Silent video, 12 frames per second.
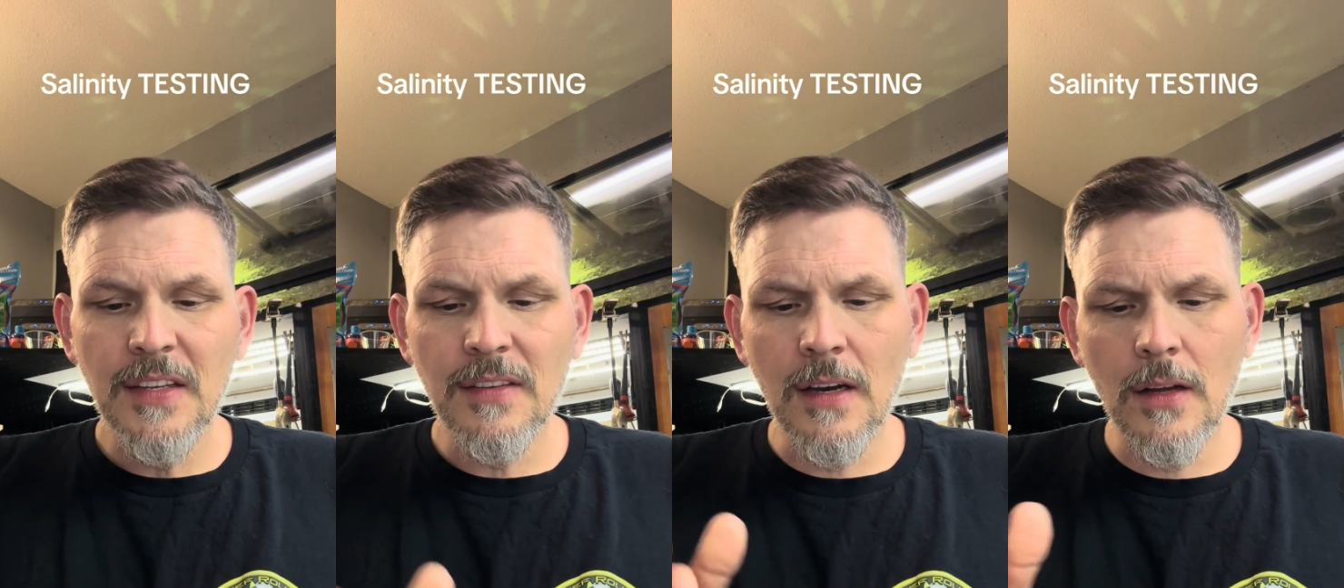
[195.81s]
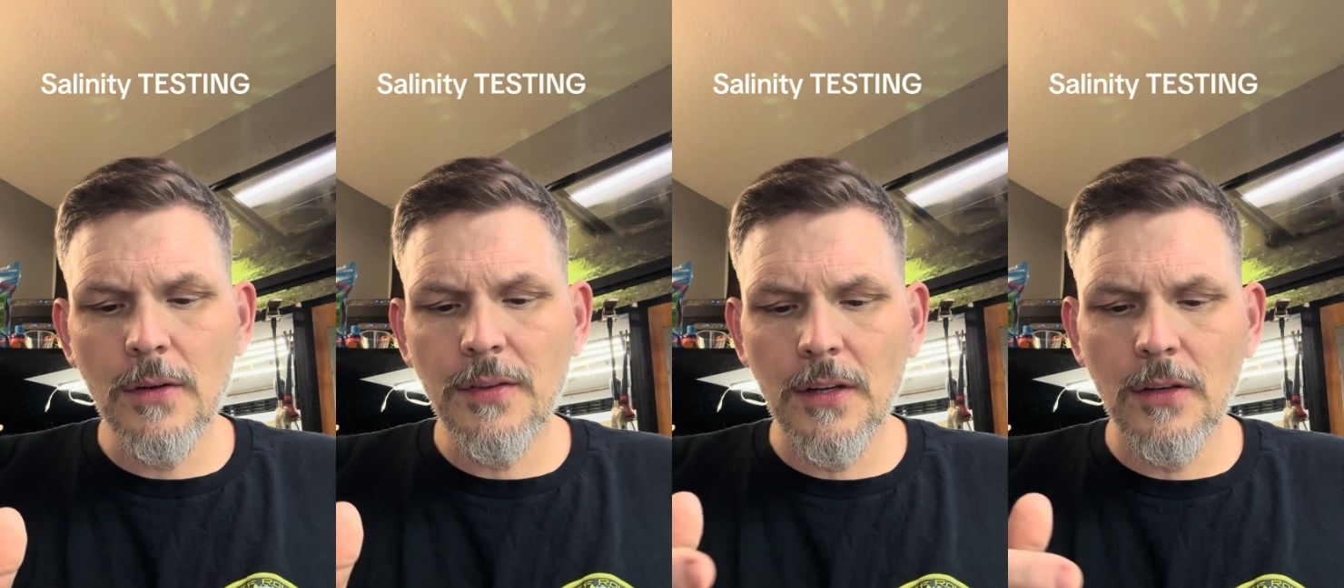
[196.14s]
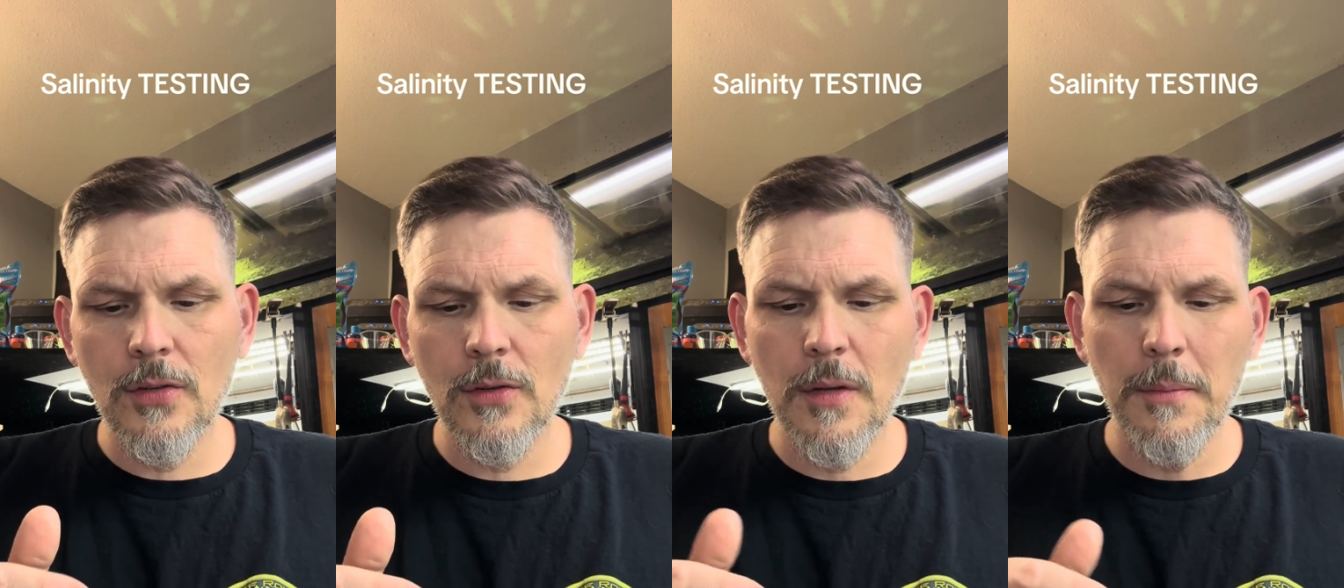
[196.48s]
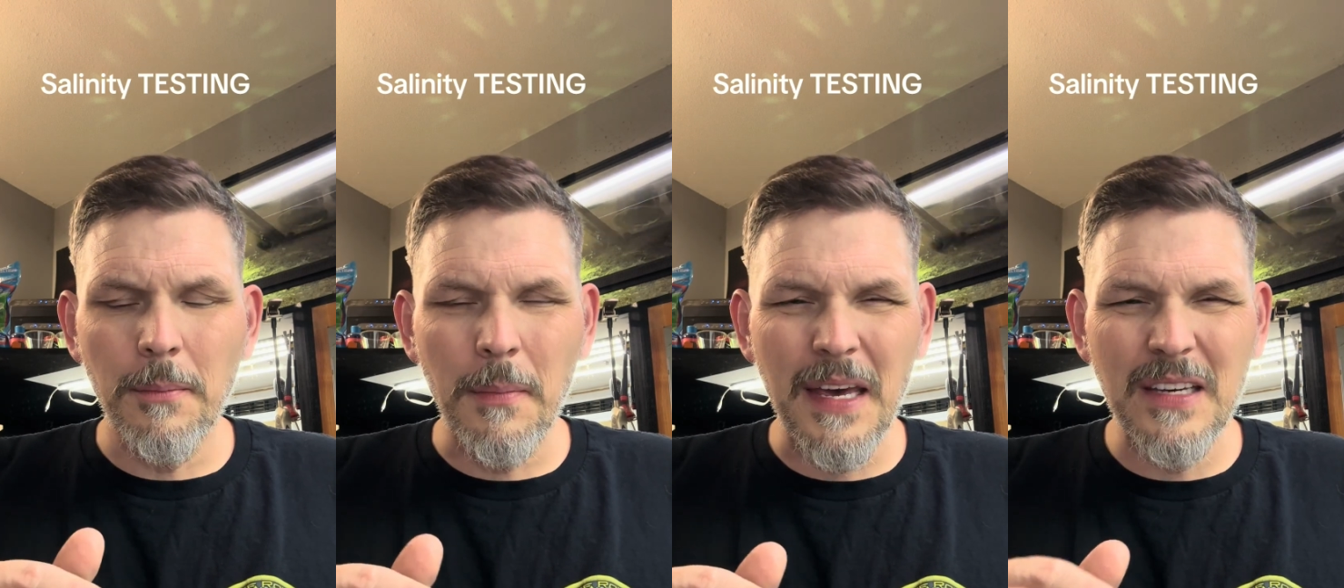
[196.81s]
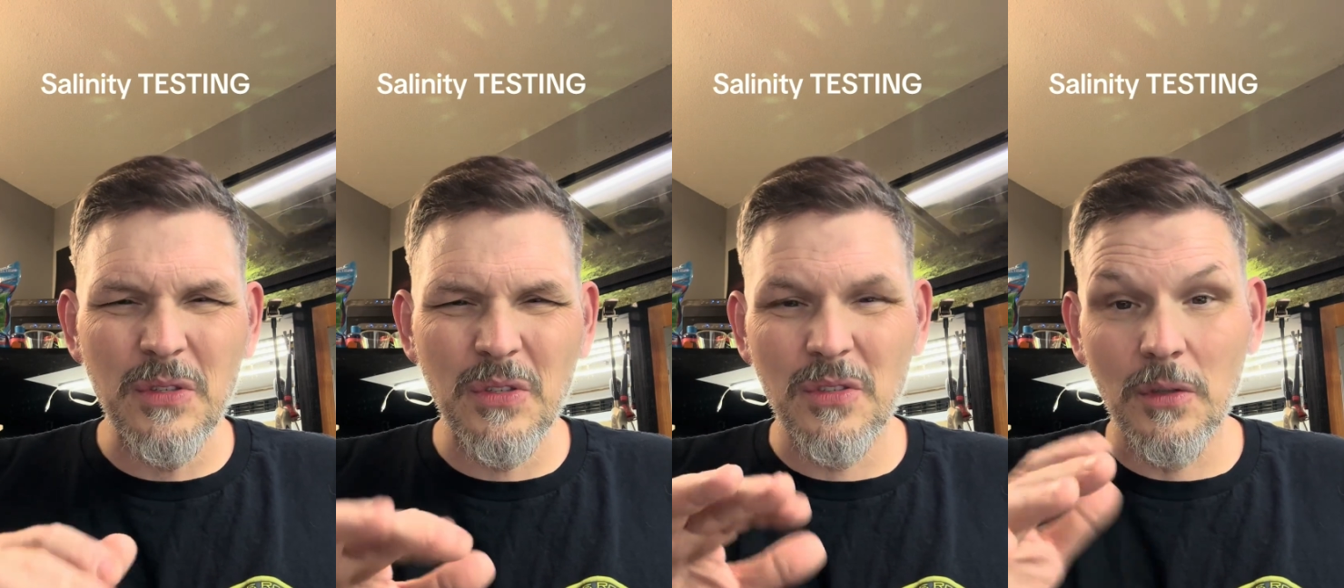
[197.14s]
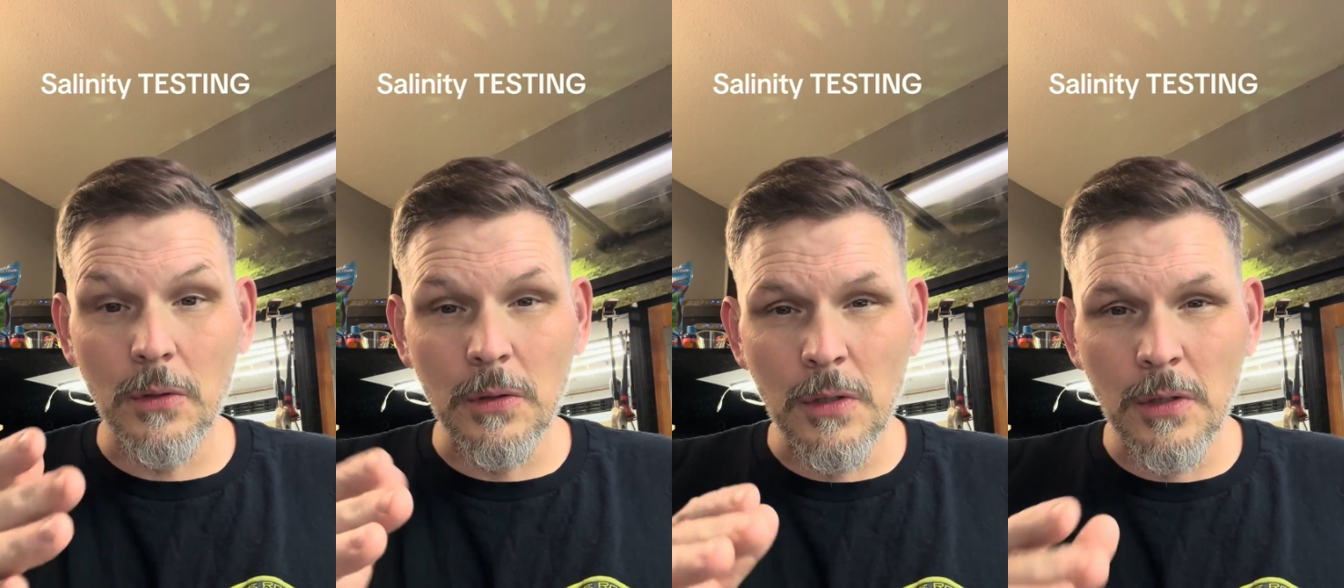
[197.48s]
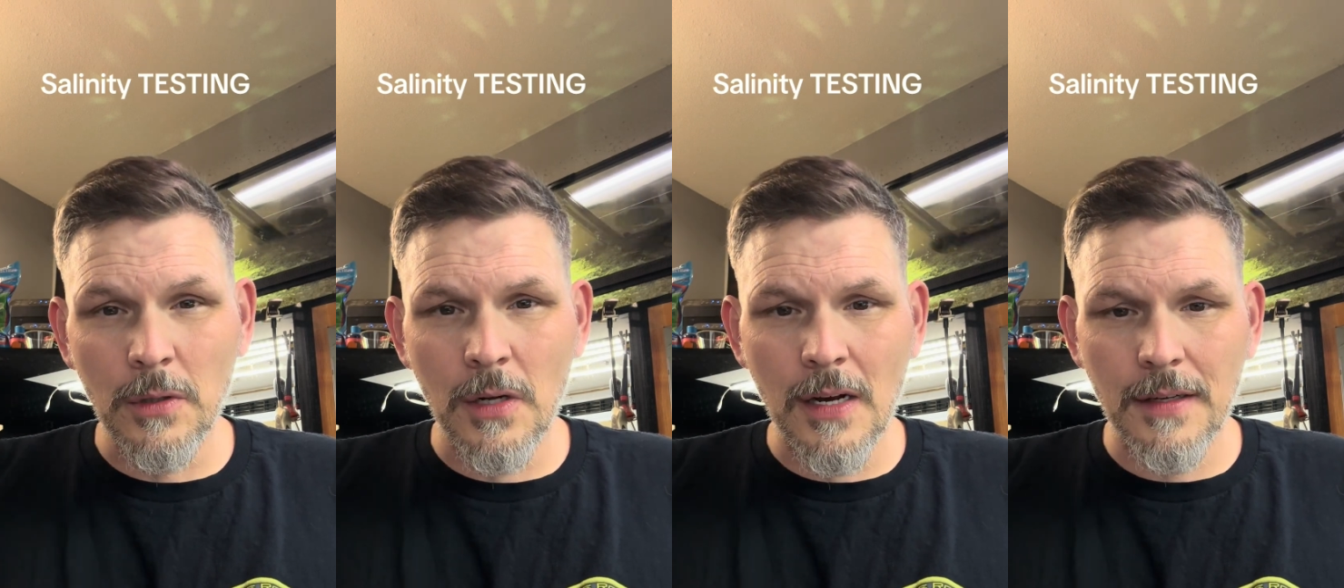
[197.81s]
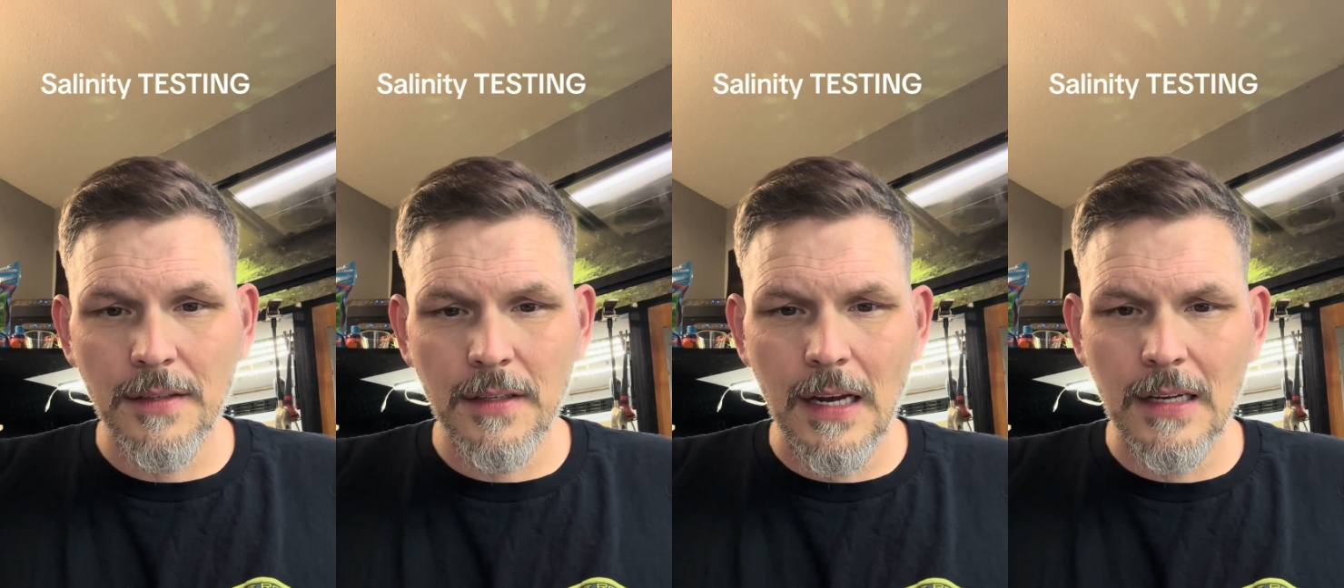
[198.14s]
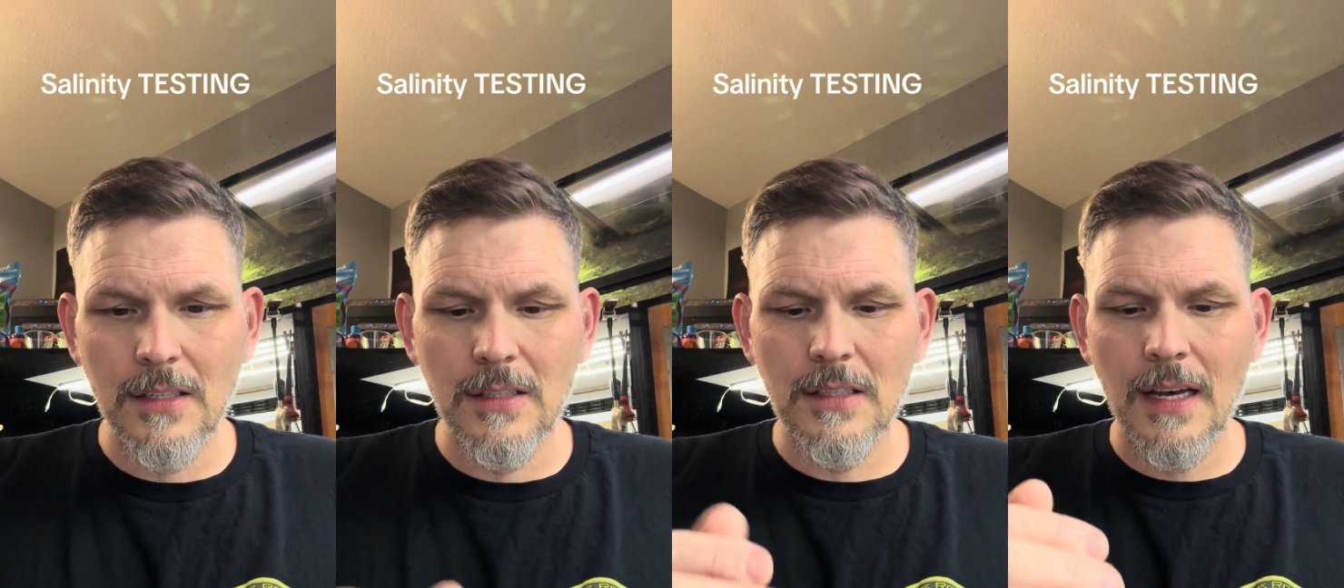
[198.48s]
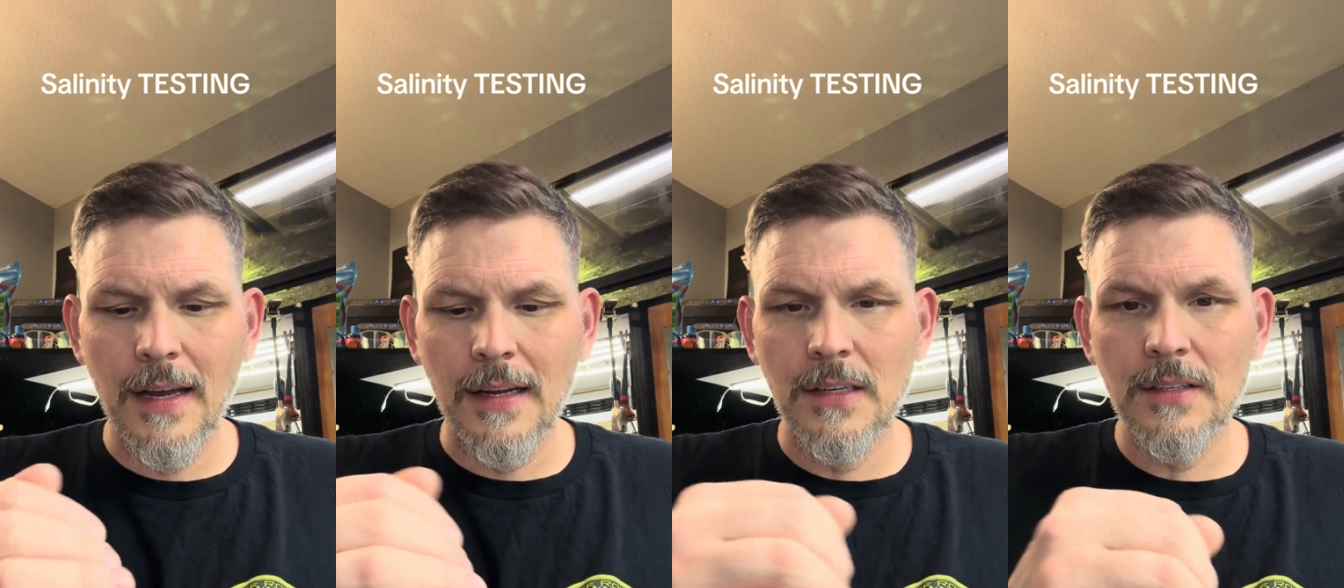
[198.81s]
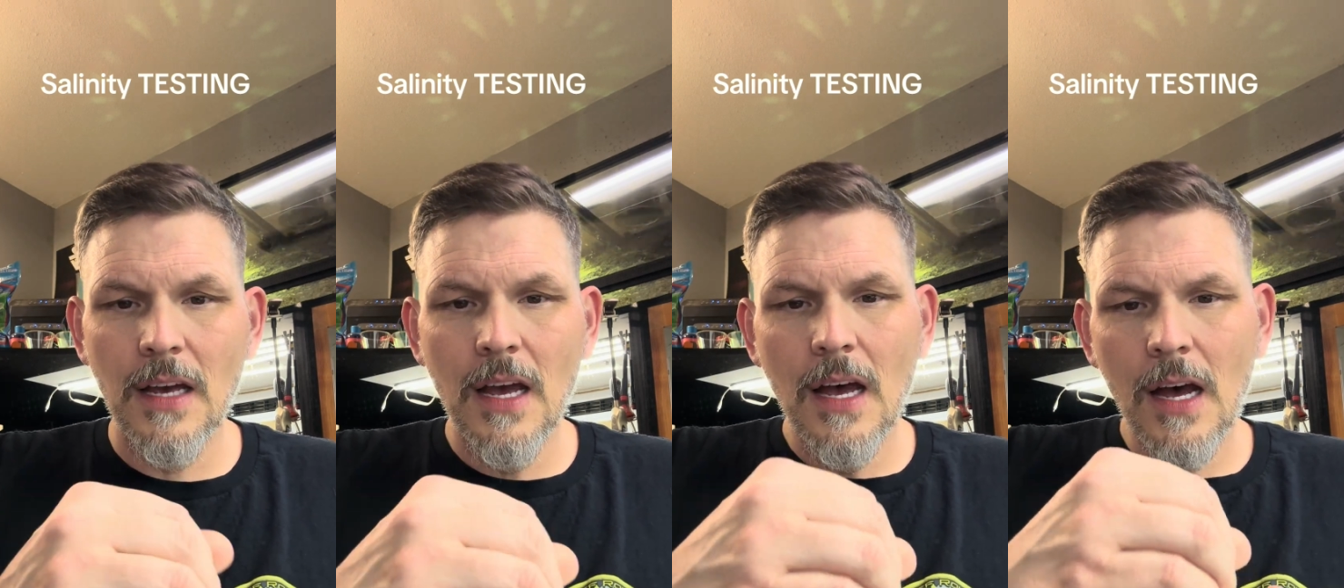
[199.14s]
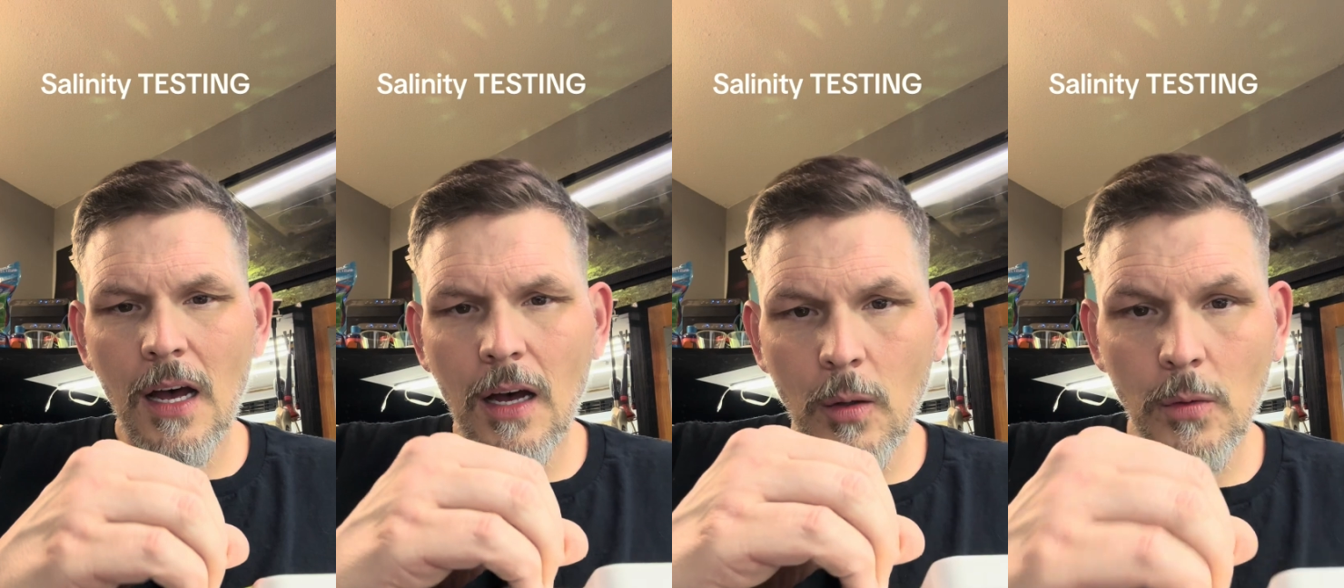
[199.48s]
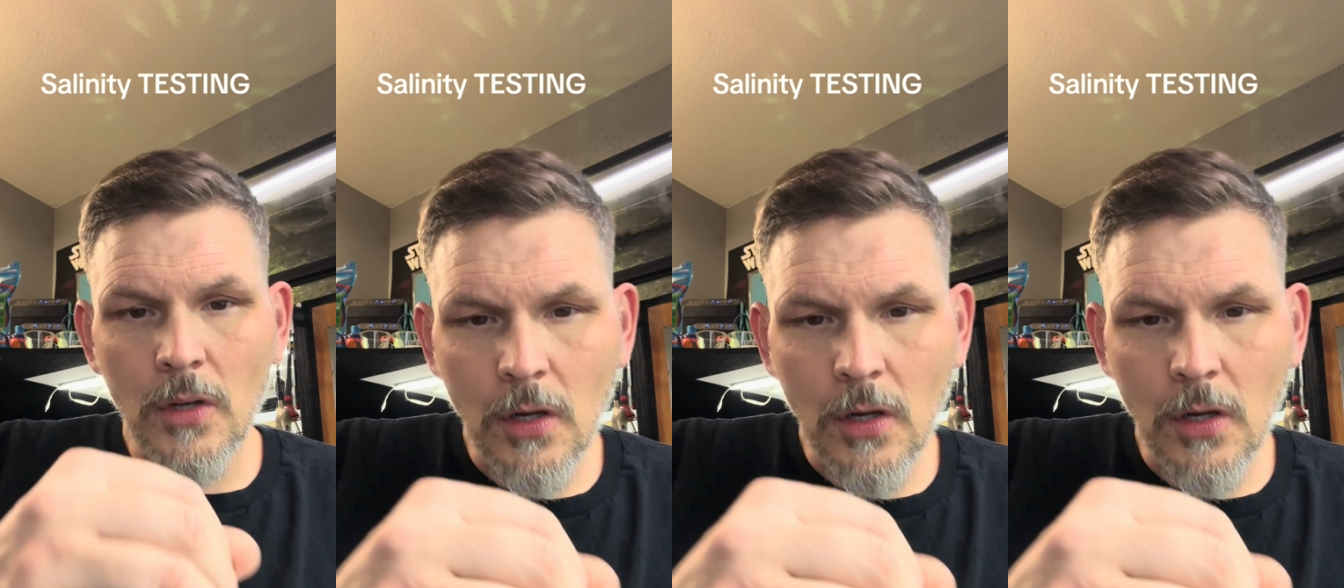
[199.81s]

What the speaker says: The other thing too that makes this a little on the sketchy side is how